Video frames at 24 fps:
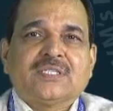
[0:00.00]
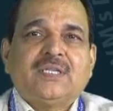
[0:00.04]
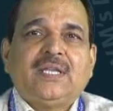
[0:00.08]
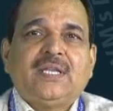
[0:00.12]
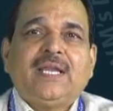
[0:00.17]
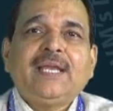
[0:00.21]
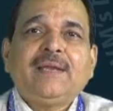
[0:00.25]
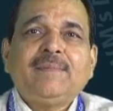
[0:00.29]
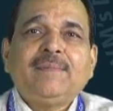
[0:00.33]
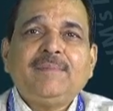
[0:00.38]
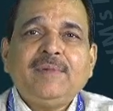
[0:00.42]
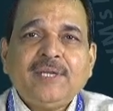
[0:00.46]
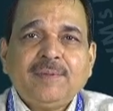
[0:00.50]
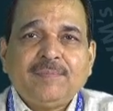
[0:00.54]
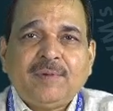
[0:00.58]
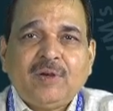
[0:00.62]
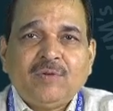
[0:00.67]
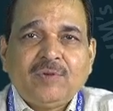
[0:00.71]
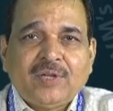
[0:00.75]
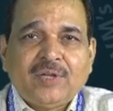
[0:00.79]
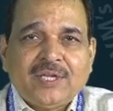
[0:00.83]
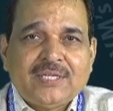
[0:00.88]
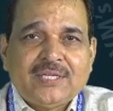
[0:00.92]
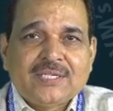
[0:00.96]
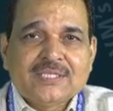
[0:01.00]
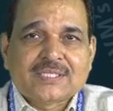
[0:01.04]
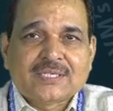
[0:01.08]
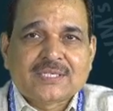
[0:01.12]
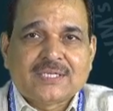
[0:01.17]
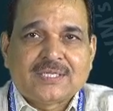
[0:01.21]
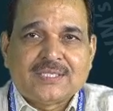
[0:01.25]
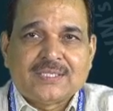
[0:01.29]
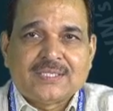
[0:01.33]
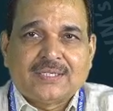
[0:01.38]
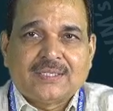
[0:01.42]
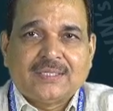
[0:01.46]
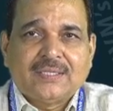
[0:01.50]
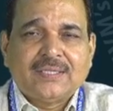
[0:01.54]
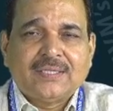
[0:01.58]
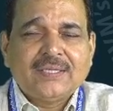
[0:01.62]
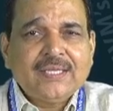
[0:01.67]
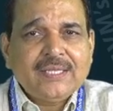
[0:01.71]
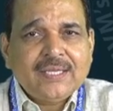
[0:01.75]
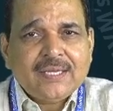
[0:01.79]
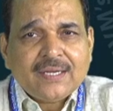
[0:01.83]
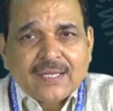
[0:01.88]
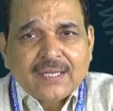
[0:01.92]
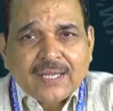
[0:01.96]
Like in mountainous region,
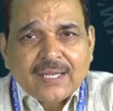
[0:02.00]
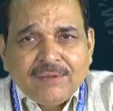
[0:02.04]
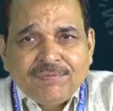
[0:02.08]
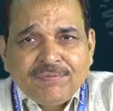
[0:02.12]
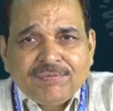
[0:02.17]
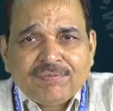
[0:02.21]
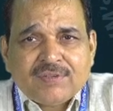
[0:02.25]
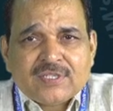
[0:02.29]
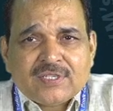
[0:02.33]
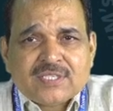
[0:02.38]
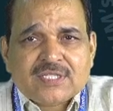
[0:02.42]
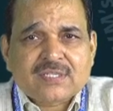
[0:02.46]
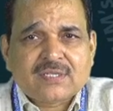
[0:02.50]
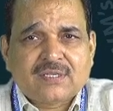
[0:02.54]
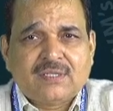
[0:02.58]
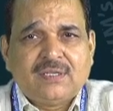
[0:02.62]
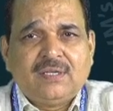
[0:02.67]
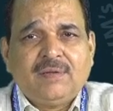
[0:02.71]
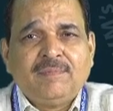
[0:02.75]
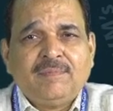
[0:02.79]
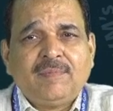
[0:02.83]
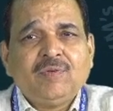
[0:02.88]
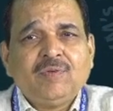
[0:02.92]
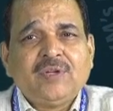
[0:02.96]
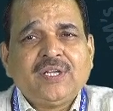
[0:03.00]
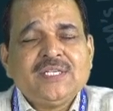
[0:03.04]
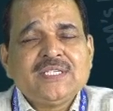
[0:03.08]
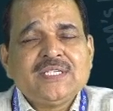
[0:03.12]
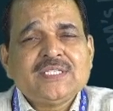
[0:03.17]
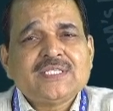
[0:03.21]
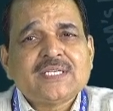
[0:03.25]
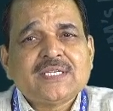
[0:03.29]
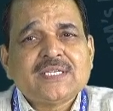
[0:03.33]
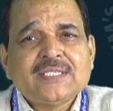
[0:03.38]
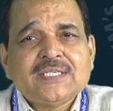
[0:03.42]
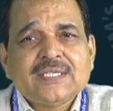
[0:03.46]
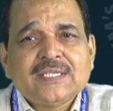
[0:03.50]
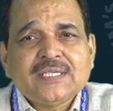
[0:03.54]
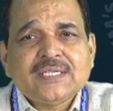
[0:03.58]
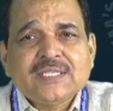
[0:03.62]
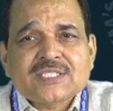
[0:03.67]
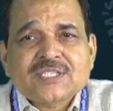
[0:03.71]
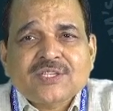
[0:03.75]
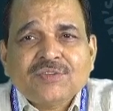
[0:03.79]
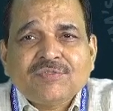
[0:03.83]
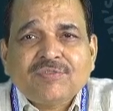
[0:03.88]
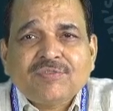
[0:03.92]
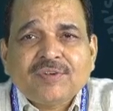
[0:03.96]
their life is in mountainous region is
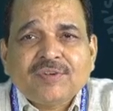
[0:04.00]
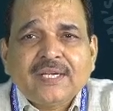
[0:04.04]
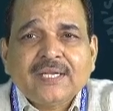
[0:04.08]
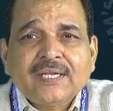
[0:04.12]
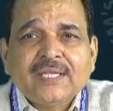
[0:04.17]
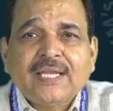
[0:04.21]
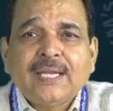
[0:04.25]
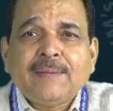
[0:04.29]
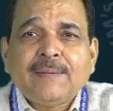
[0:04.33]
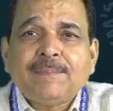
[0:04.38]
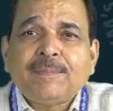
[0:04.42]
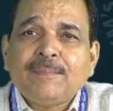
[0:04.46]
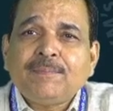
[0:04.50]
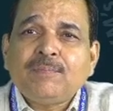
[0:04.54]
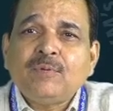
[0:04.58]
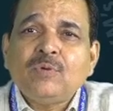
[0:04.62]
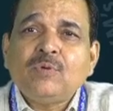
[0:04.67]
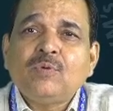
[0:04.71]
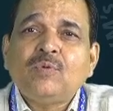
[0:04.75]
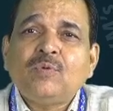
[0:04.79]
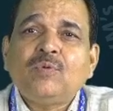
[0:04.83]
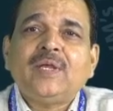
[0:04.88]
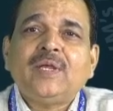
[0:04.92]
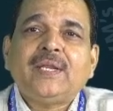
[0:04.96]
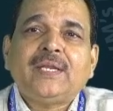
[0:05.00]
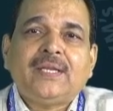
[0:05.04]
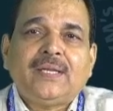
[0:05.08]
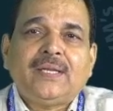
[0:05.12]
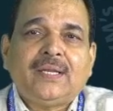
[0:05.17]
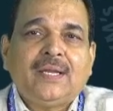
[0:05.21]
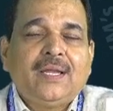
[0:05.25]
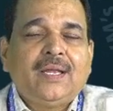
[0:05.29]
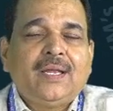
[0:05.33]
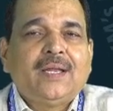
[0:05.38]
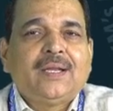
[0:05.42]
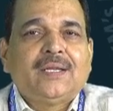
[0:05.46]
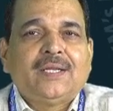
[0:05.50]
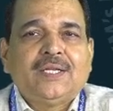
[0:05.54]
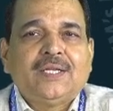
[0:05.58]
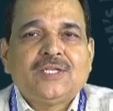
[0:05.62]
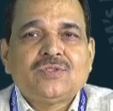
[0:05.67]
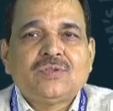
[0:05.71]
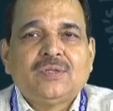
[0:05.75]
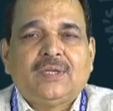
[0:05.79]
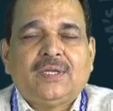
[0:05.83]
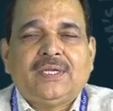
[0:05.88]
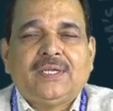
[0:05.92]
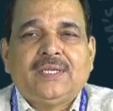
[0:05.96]
different than people who are in
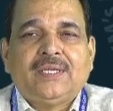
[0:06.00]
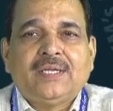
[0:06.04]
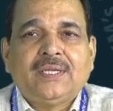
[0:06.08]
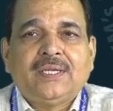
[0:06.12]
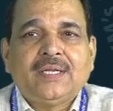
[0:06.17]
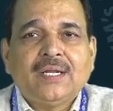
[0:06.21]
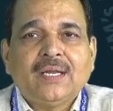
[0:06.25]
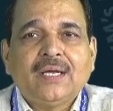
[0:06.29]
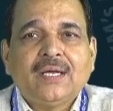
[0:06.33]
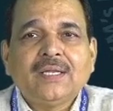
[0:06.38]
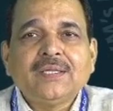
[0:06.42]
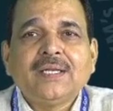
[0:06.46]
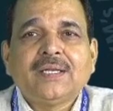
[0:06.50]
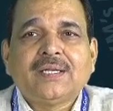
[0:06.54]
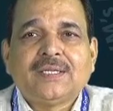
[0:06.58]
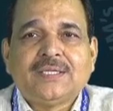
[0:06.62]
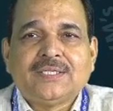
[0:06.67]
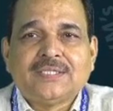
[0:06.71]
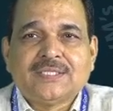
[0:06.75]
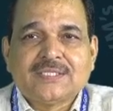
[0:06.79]
other regions,